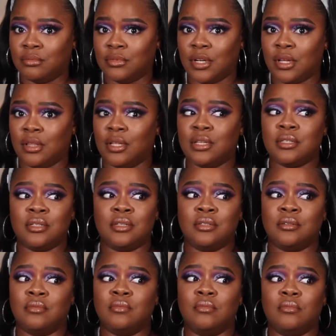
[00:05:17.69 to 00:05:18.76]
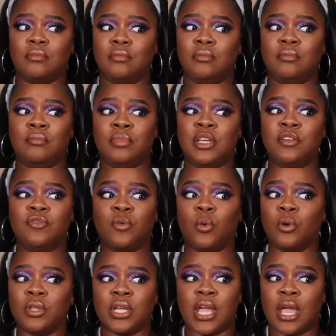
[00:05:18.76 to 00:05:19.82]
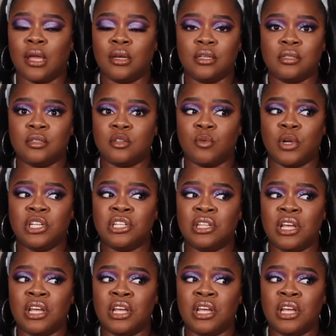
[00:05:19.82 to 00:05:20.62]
And this is before the Candiace situation.